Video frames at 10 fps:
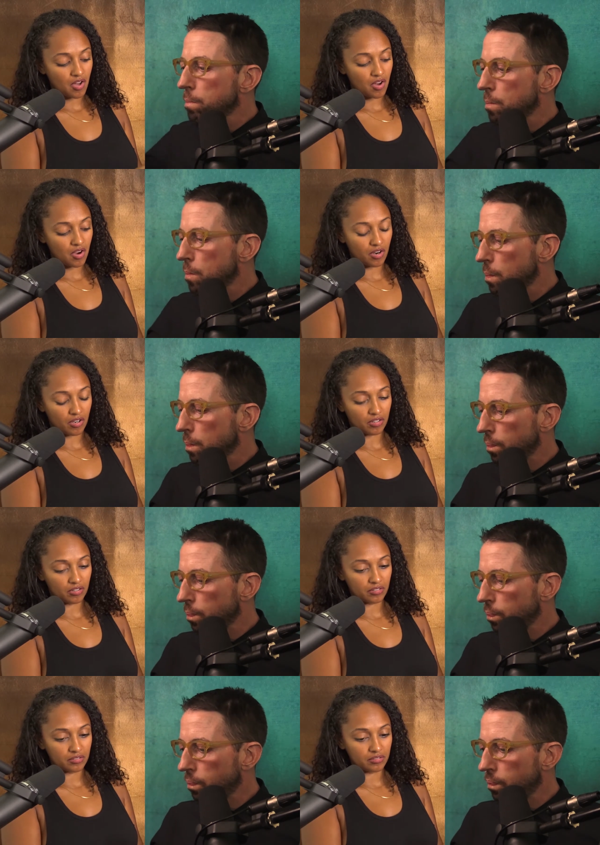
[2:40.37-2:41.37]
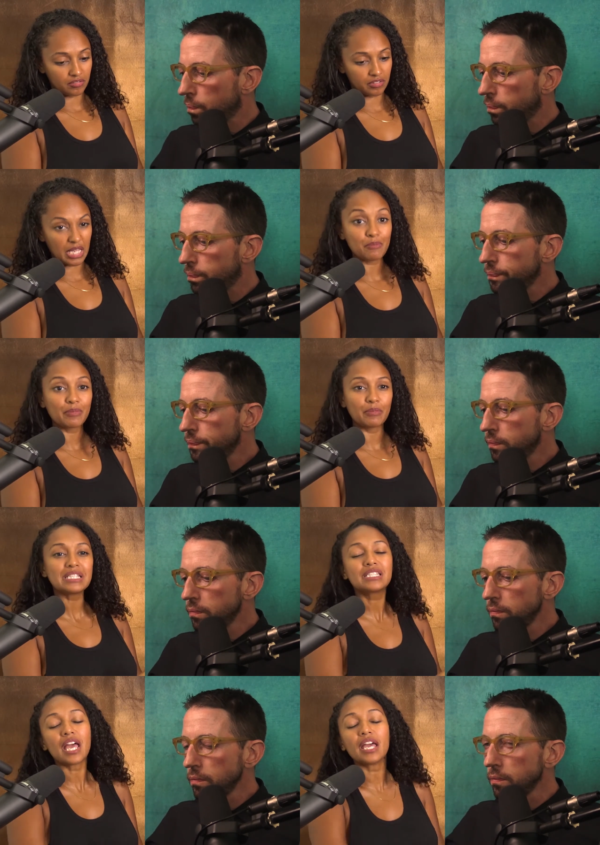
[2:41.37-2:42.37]
Speaker 1: Are them...
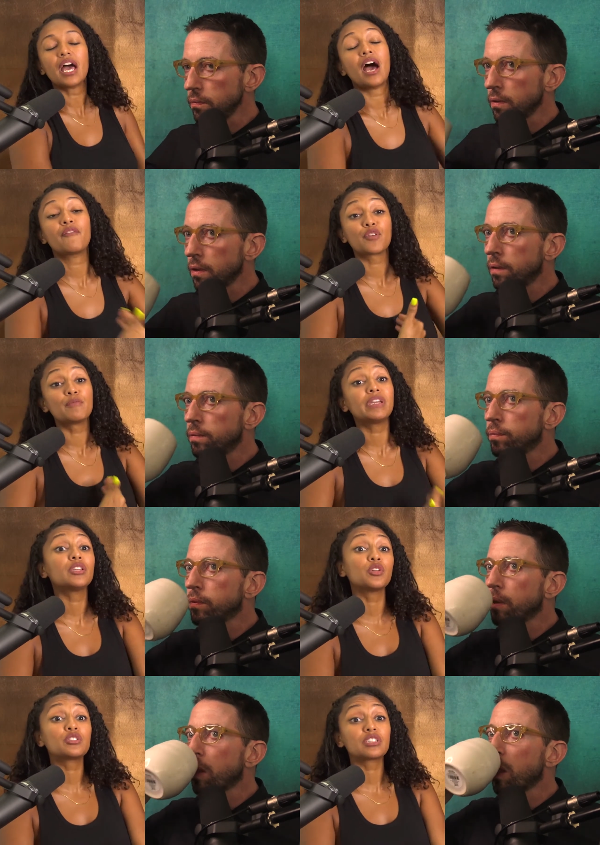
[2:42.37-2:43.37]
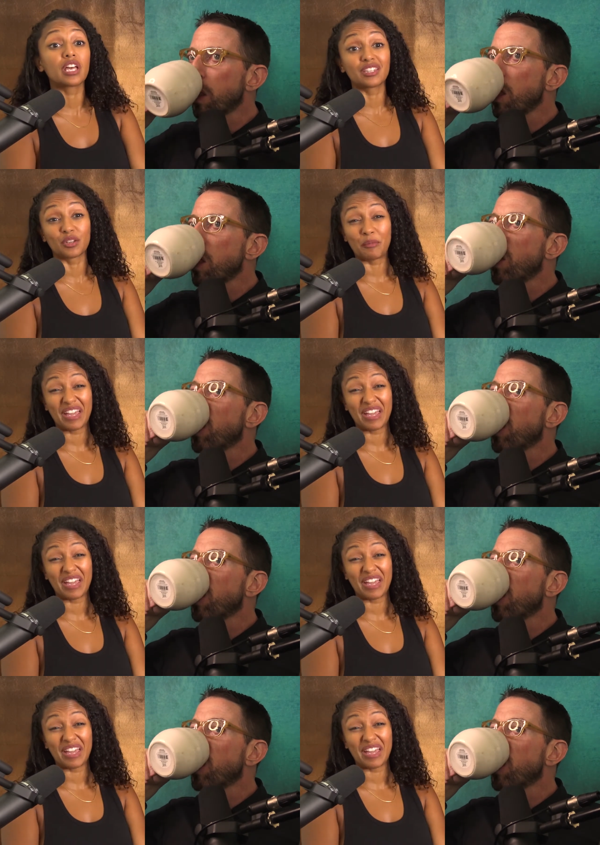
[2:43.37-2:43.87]
It's for me, it looks like they're